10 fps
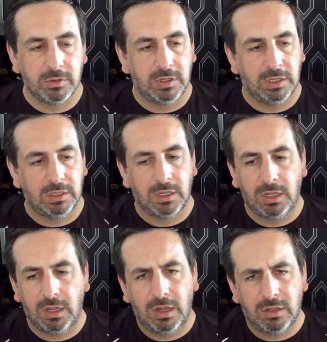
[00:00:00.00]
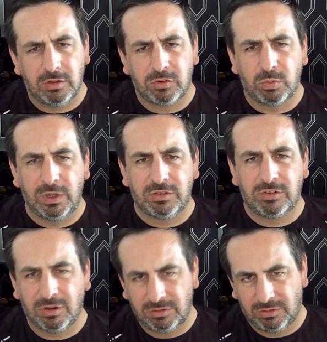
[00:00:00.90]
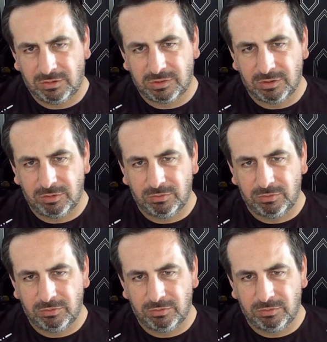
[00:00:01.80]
But the Switch dongle sort